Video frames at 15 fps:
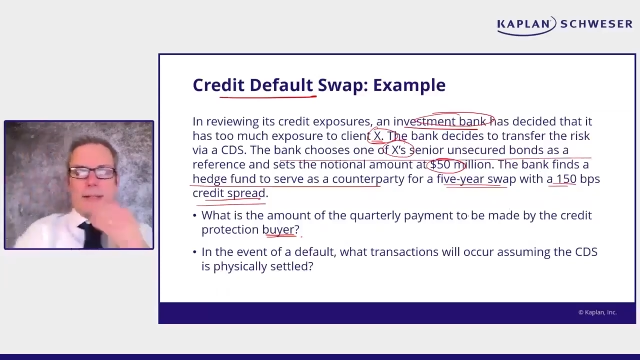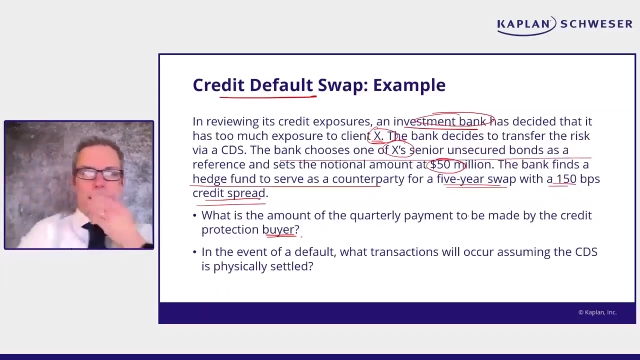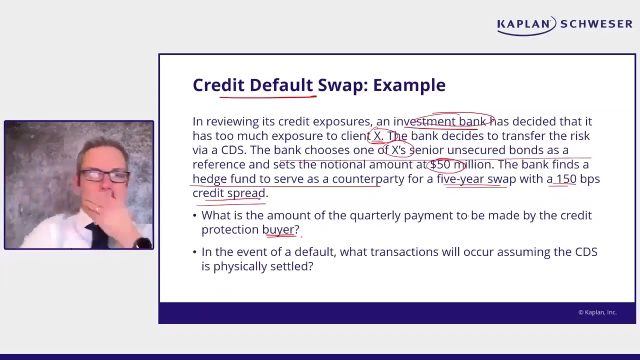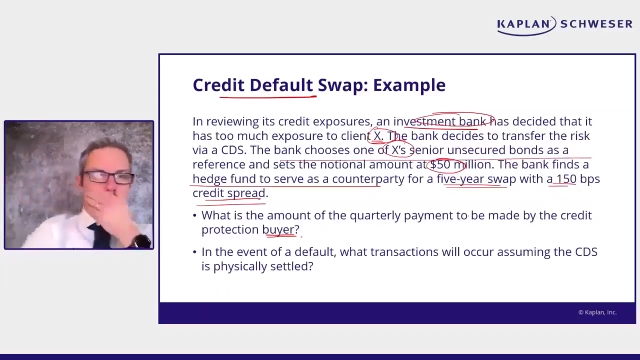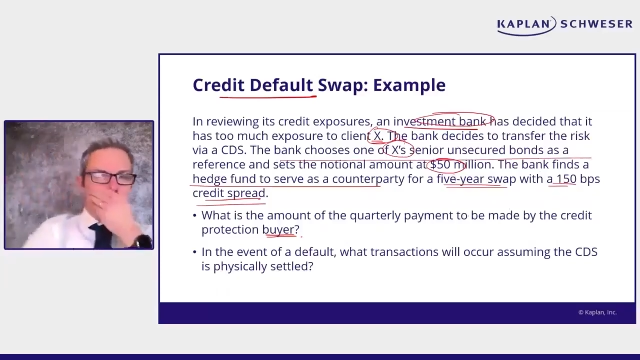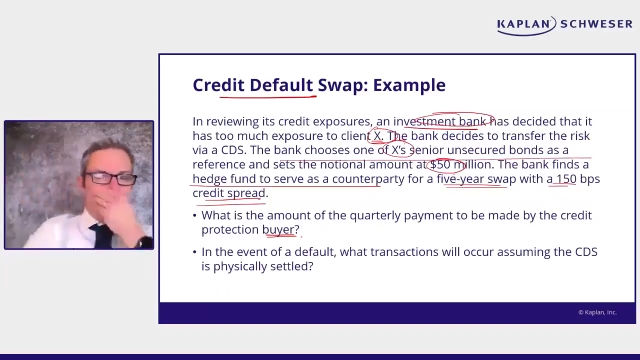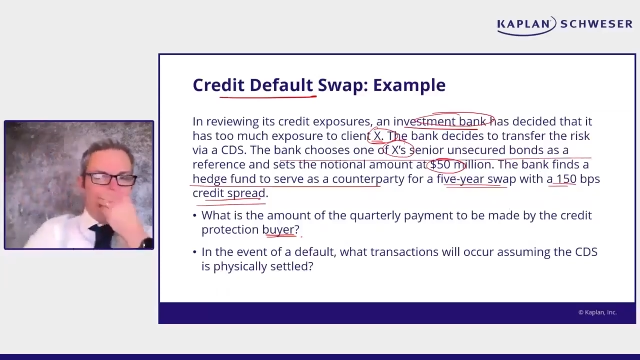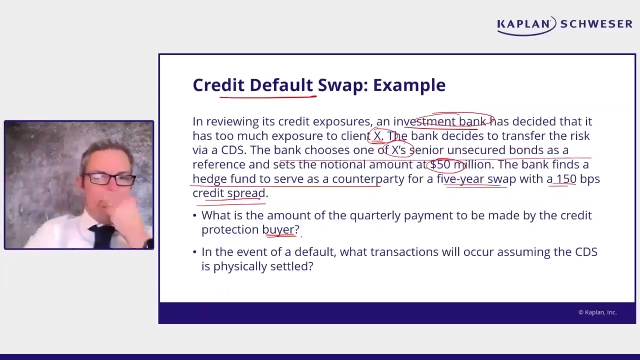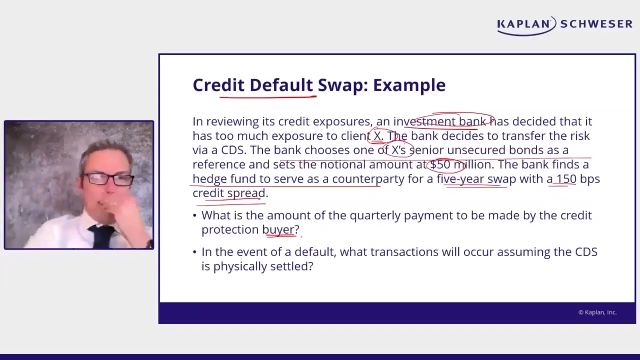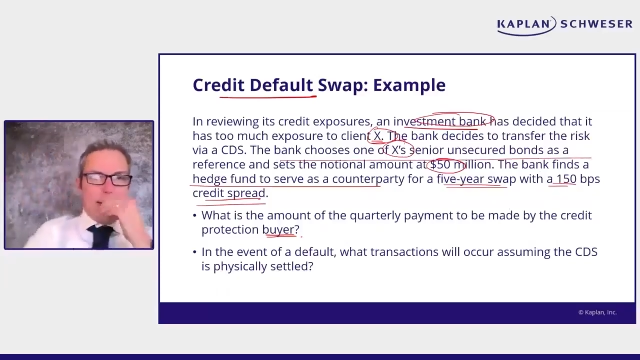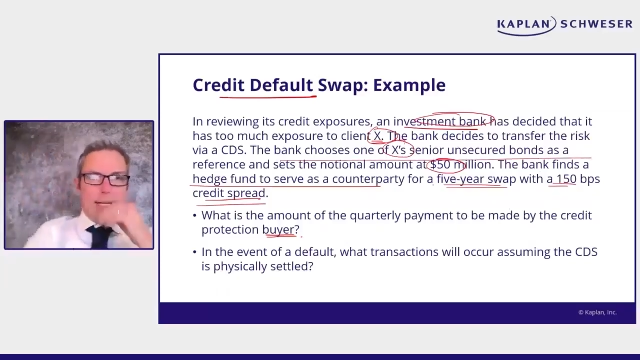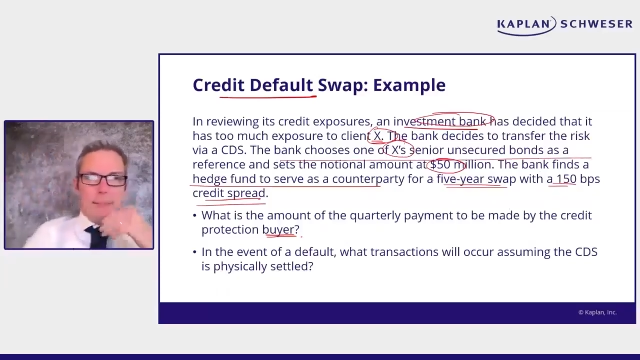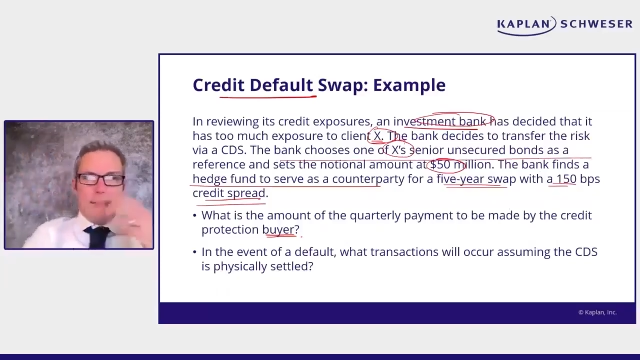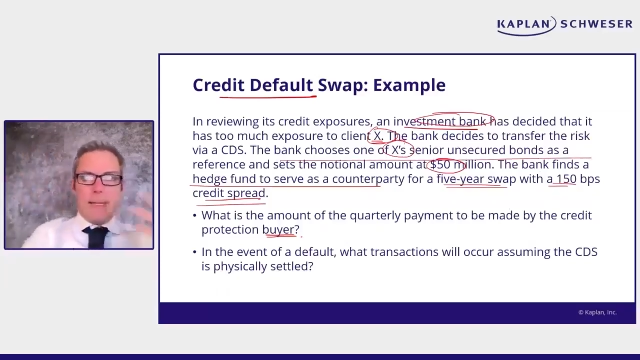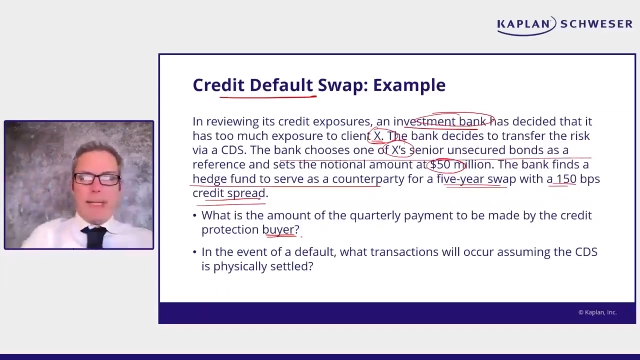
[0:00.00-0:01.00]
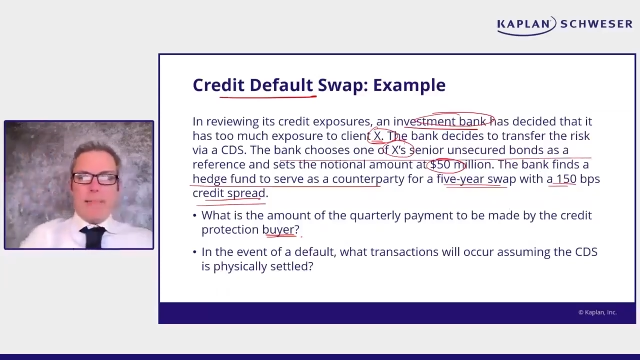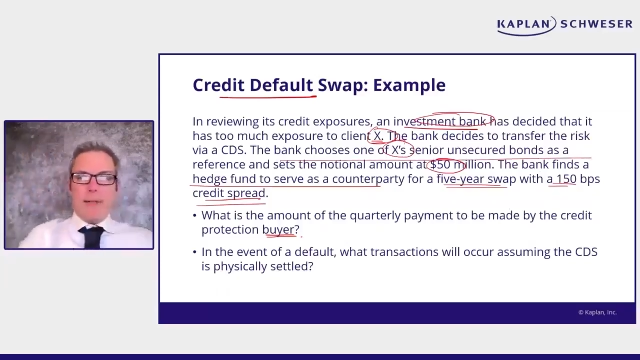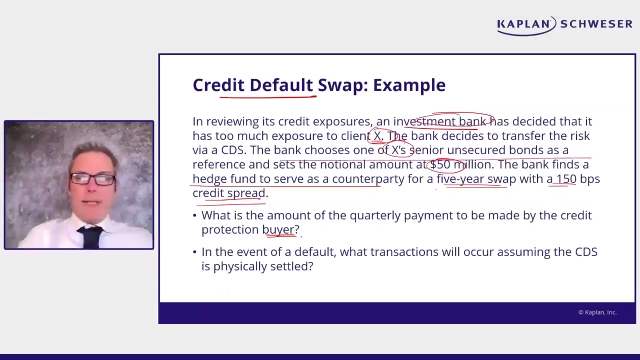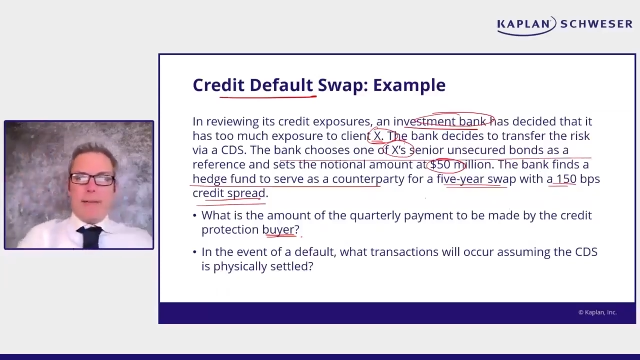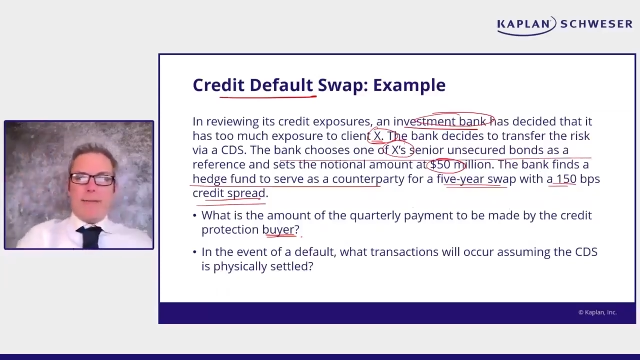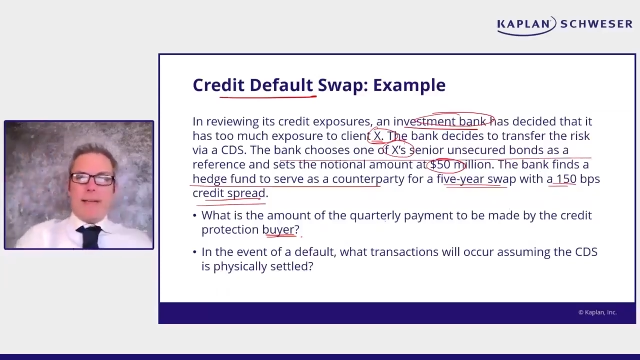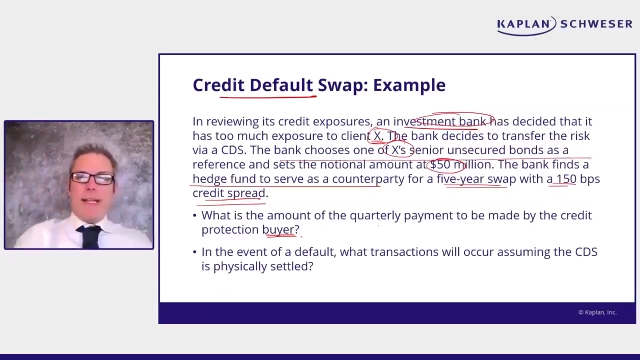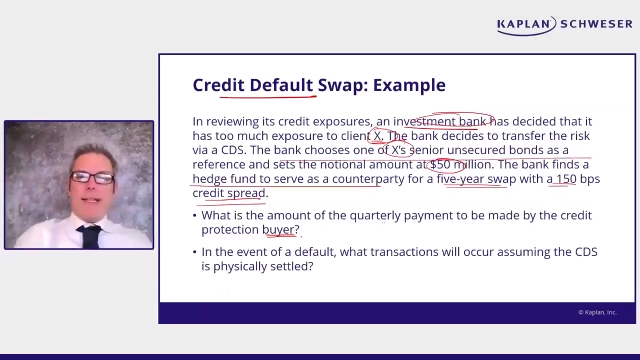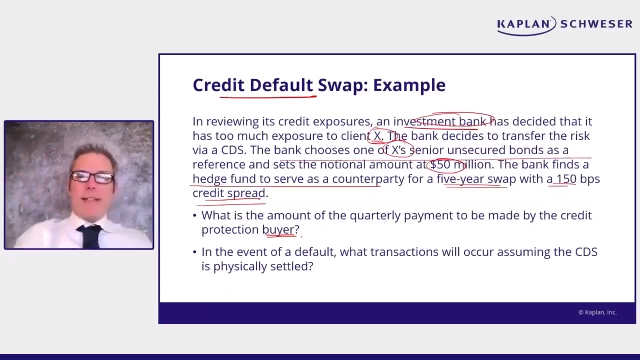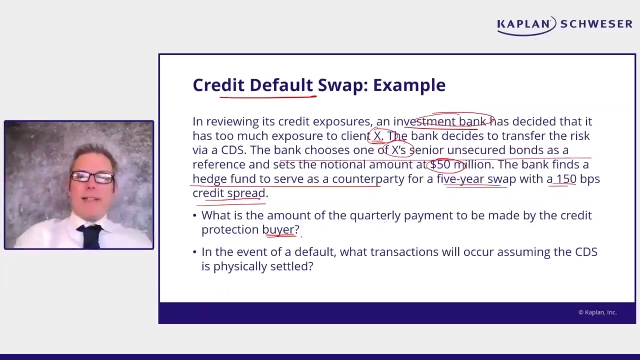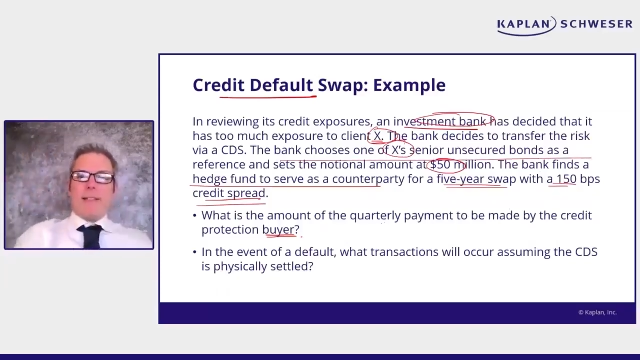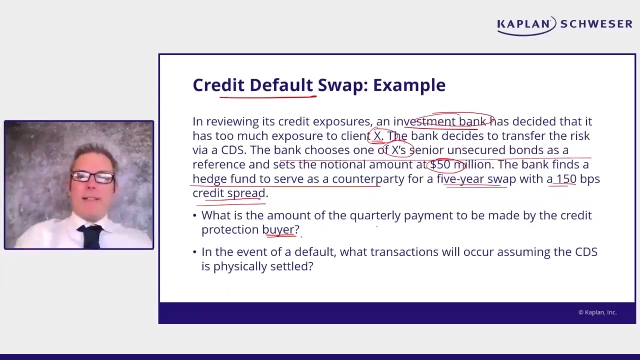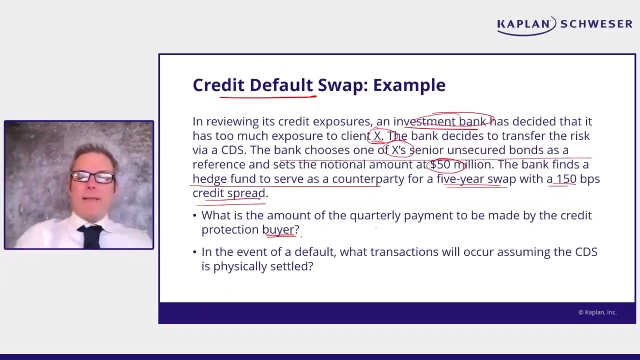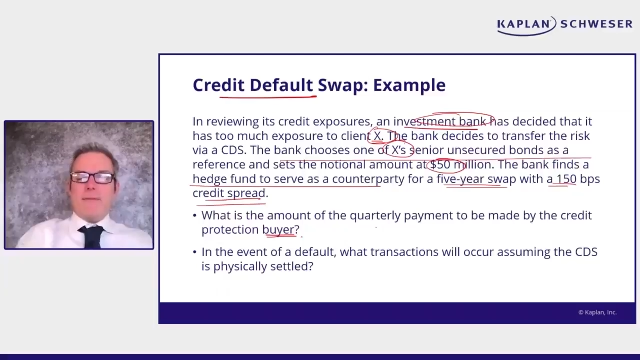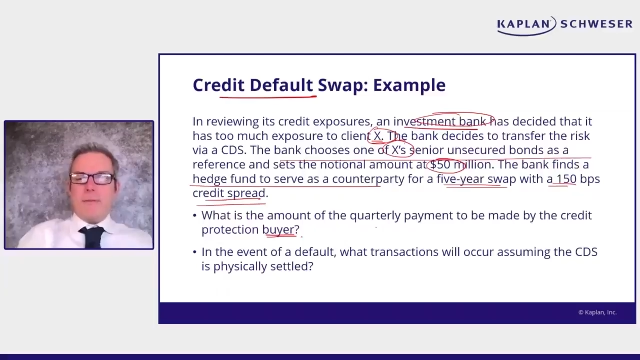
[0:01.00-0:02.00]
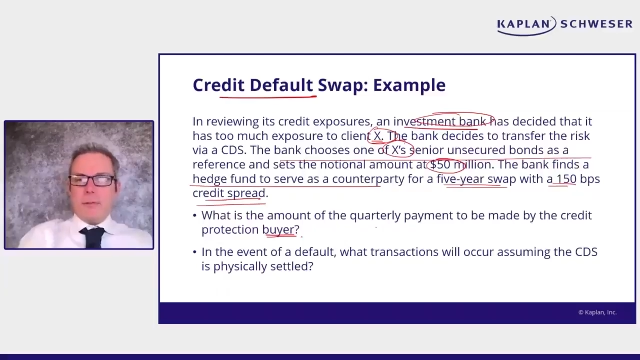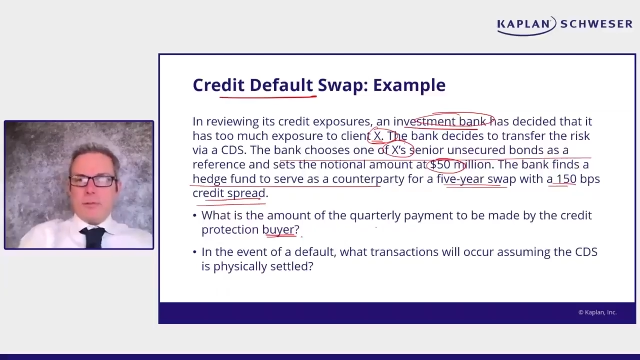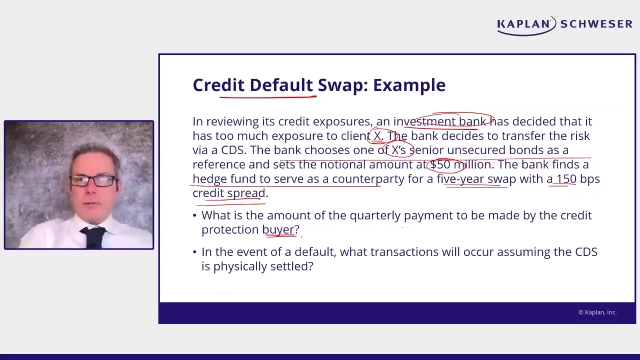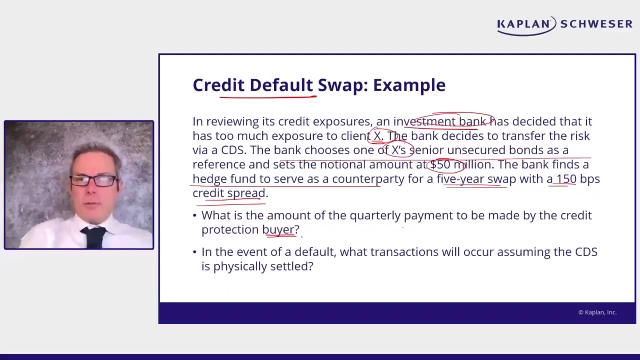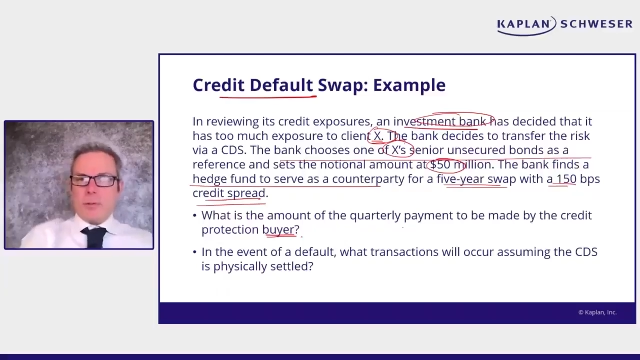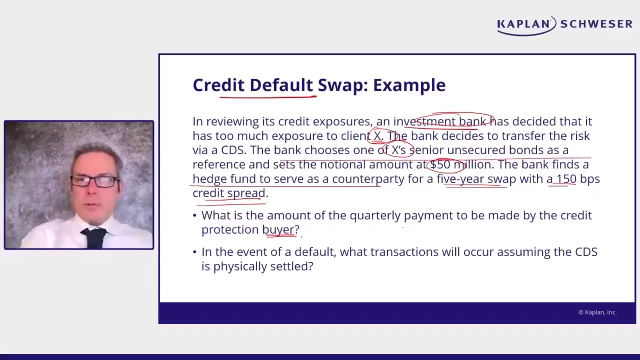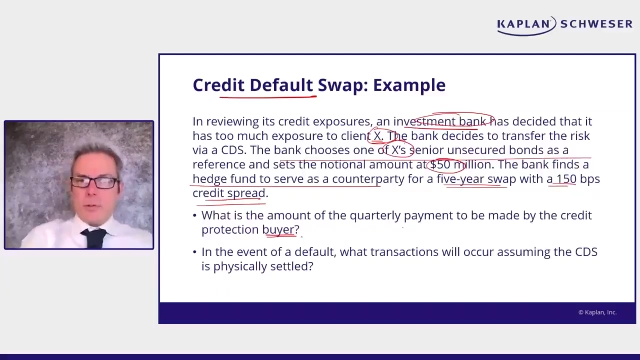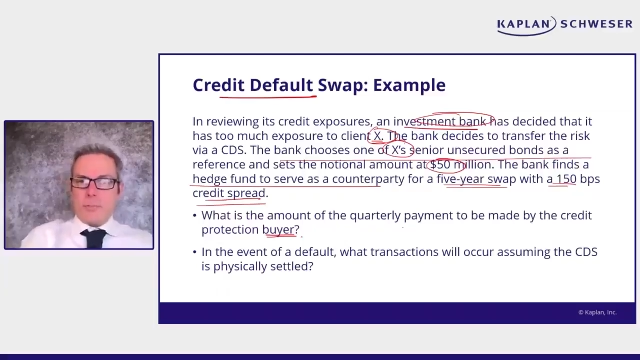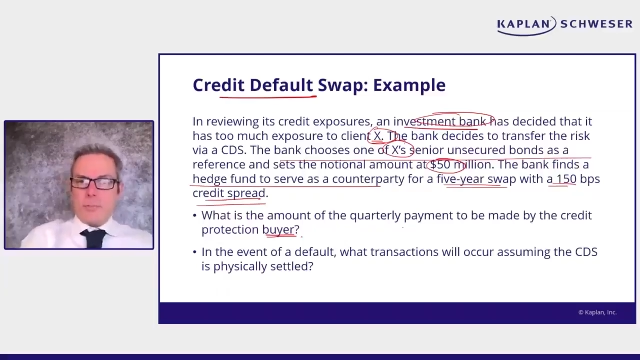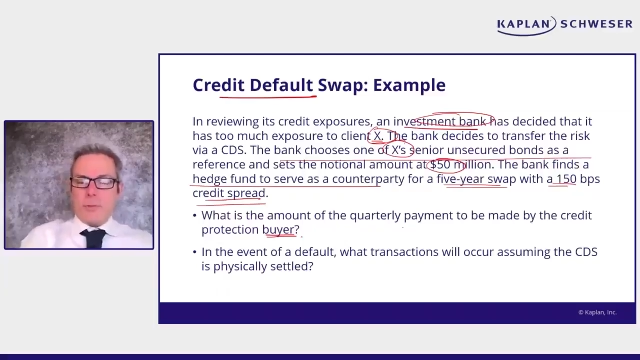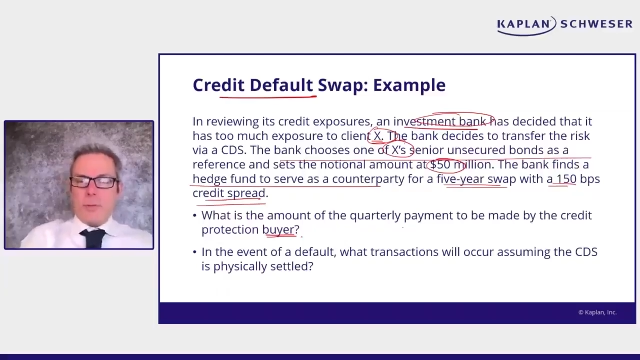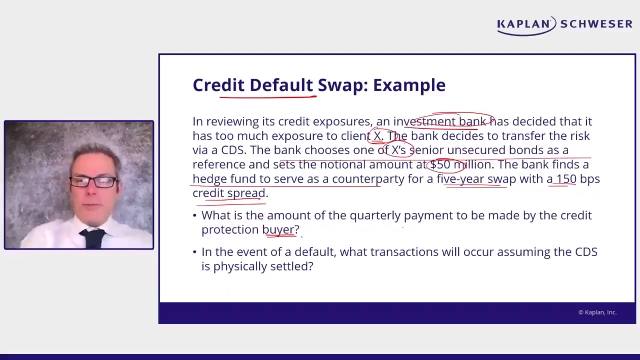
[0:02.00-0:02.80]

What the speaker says: I need to get a payment if X defaults